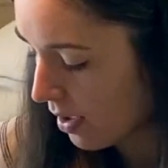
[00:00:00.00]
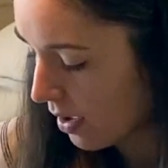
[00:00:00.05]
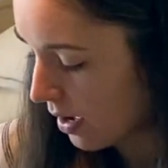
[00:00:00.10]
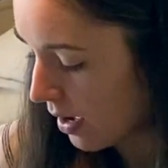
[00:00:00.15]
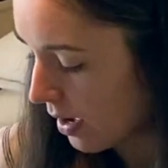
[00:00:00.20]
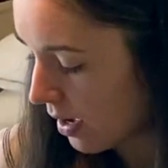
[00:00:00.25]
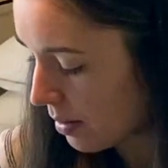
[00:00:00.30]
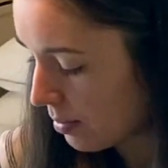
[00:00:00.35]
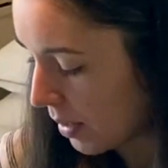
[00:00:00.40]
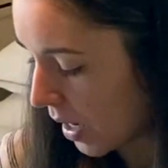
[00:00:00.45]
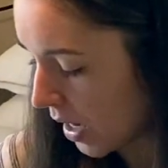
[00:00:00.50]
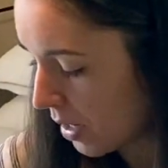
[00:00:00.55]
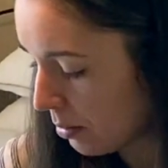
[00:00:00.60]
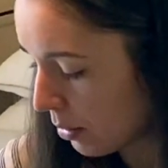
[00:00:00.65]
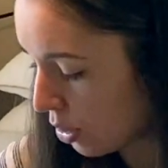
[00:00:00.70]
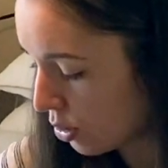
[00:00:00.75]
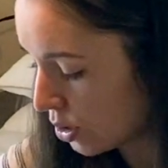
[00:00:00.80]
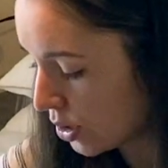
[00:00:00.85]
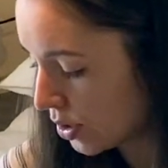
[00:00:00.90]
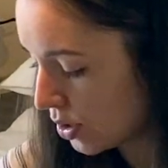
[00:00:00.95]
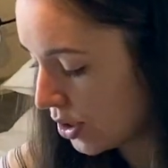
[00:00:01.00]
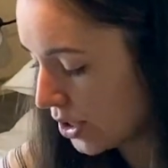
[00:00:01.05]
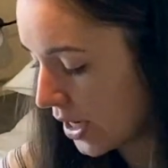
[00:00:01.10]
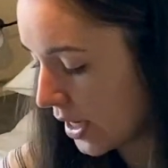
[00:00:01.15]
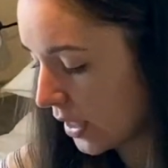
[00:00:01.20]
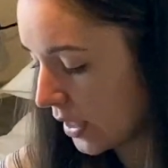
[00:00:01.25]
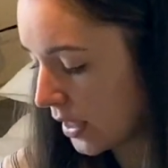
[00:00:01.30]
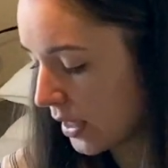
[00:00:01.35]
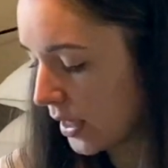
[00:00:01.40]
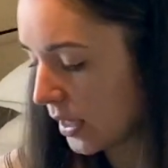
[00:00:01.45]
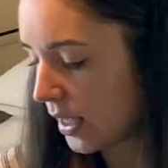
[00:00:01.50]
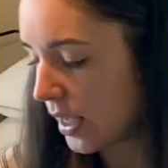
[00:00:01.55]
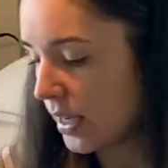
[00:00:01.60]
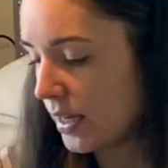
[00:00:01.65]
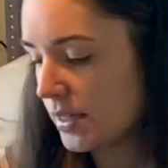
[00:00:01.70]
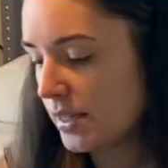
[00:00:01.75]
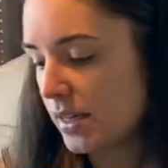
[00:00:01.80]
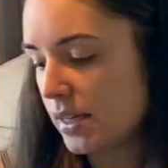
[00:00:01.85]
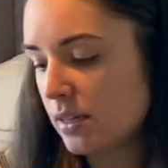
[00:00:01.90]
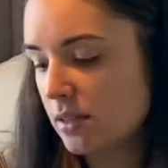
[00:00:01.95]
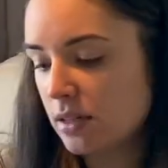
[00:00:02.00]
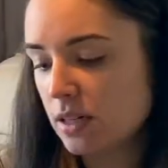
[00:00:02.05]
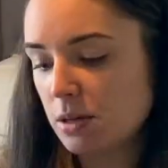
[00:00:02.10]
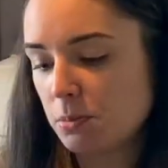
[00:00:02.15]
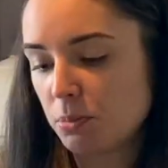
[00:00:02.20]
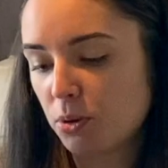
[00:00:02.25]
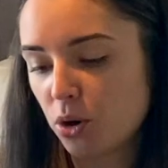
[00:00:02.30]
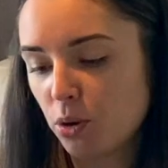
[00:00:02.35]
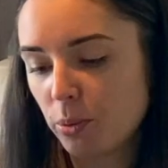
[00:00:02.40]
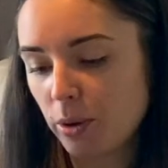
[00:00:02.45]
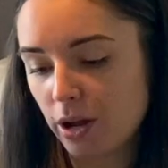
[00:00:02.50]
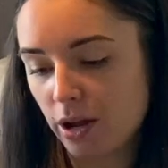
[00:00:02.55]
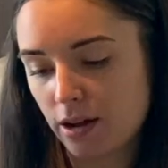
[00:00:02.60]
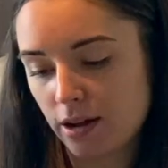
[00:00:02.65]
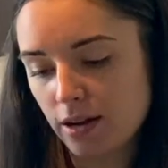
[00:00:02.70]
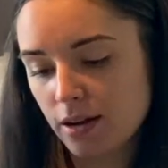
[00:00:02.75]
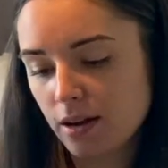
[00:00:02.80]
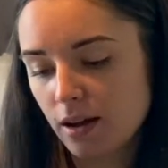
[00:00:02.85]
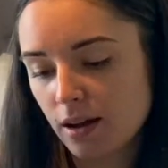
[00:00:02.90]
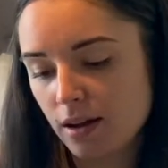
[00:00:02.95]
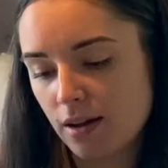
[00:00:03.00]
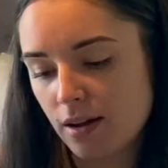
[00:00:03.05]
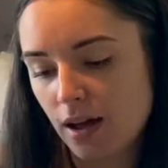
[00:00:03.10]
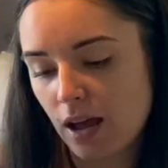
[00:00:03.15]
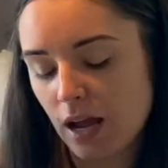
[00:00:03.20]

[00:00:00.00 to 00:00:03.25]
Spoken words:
I'm also taking a daily probiotic.